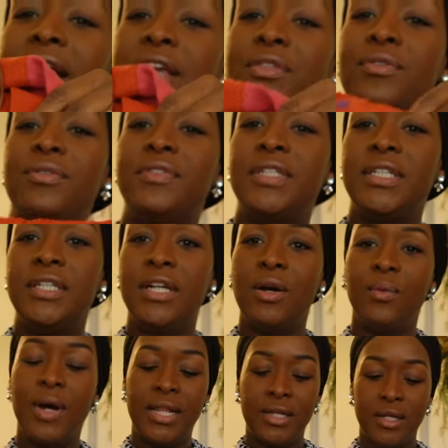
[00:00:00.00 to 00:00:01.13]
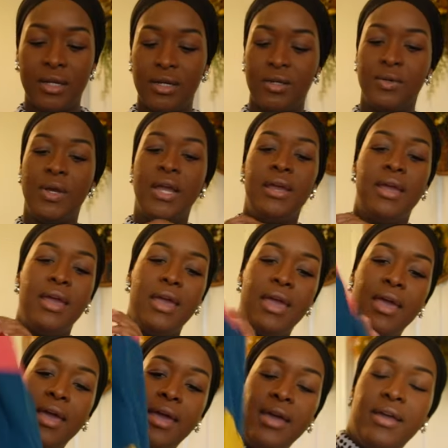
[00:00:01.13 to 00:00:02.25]
I thrifted a while ago.
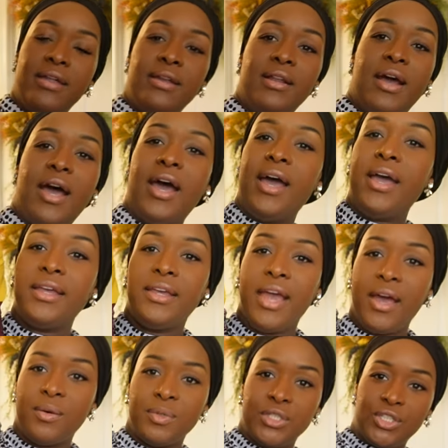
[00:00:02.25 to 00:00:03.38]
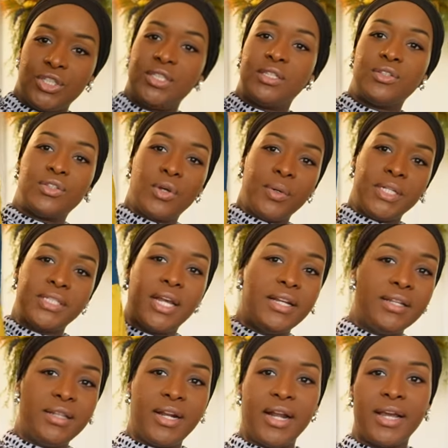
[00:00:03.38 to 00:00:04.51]
And I was just so
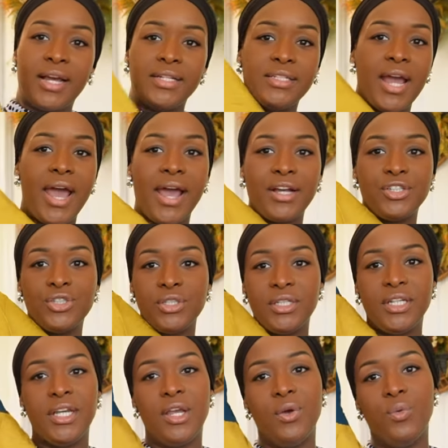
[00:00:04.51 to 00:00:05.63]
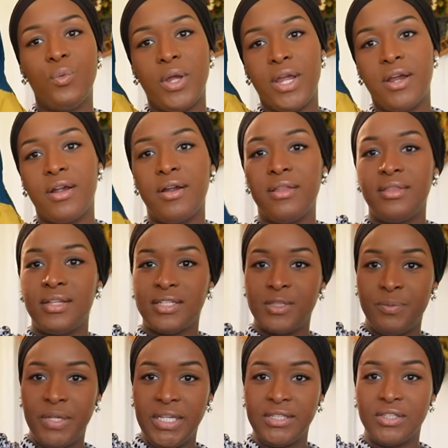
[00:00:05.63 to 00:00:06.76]
excited that I got to actually wear this
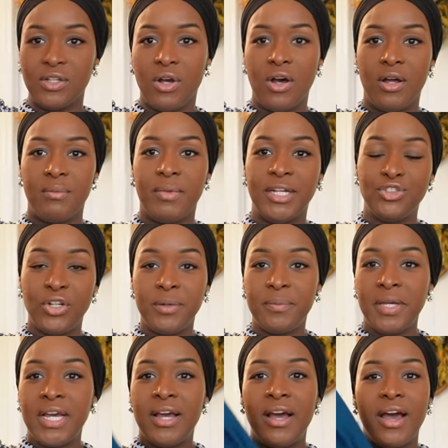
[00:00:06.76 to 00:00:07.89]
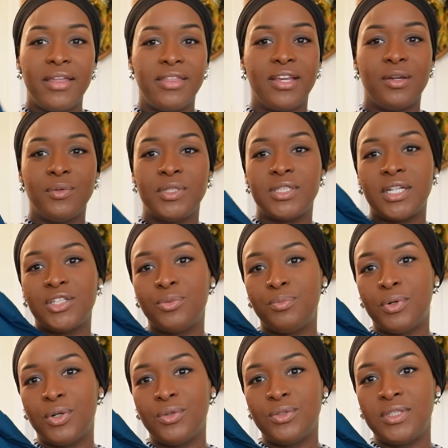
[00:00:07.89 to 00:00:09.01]
piece on my trip. I think it was such a
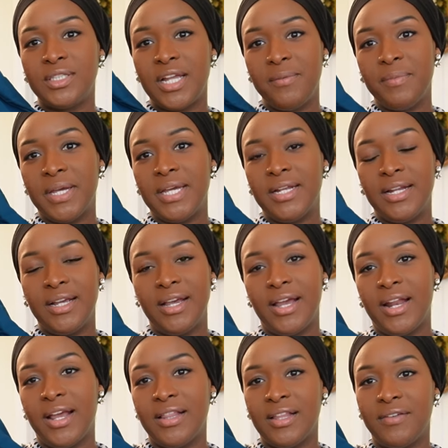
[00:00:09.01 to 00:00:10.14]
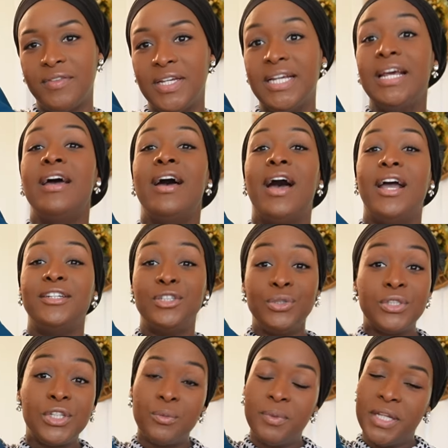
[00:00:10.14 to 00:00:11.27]
bold statement and I love it. I do
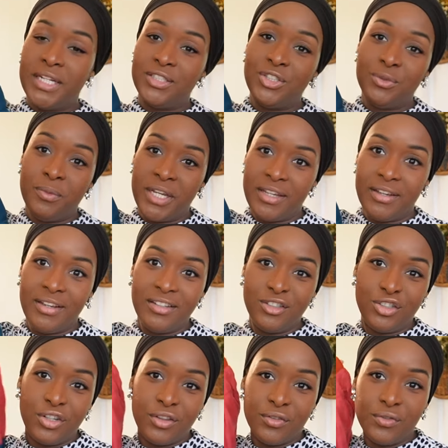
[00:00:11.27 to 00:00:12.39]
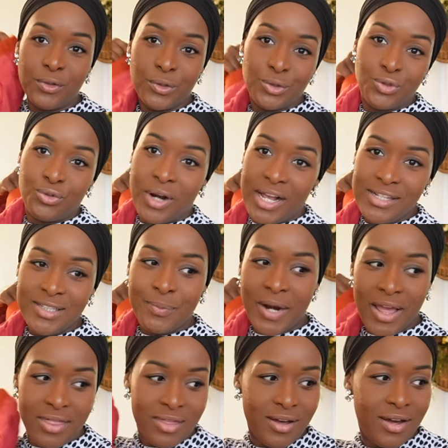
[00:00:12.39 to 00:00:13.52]
still plan to make it into the full dress, but
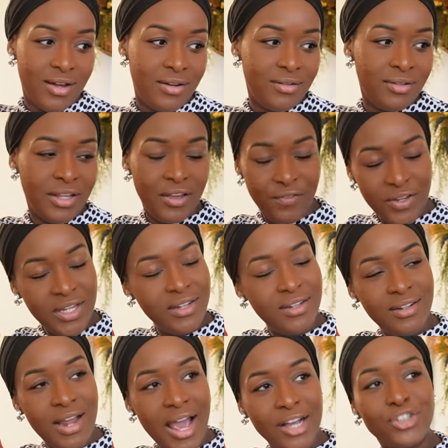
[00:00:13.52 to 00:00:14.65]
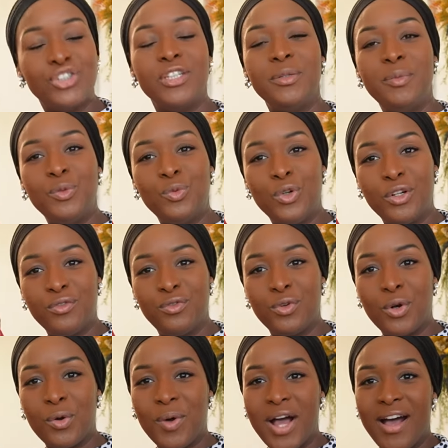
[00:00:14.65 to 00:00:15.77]
I thought if it could actually be worn for
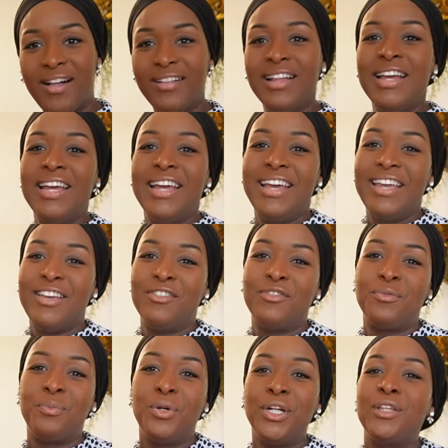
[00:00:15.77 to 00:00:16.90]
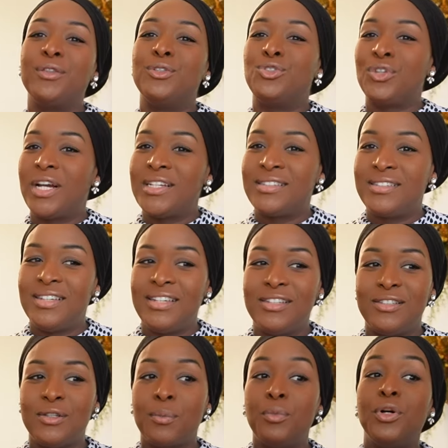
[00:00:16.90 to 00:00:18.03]
a while, if putting the dress
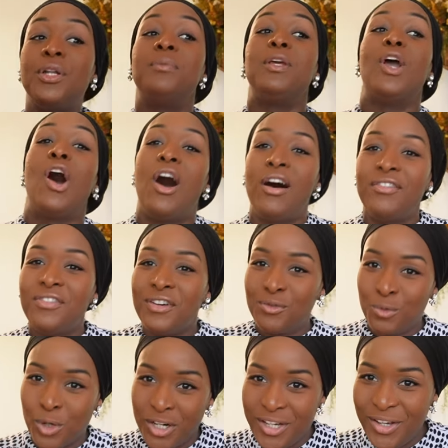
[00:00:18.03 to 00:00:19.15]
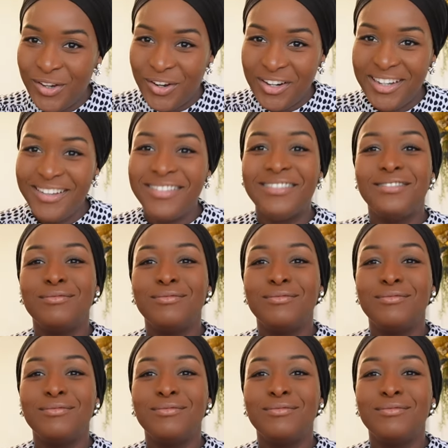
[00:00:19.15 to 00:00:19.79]
is putting me off of working on it,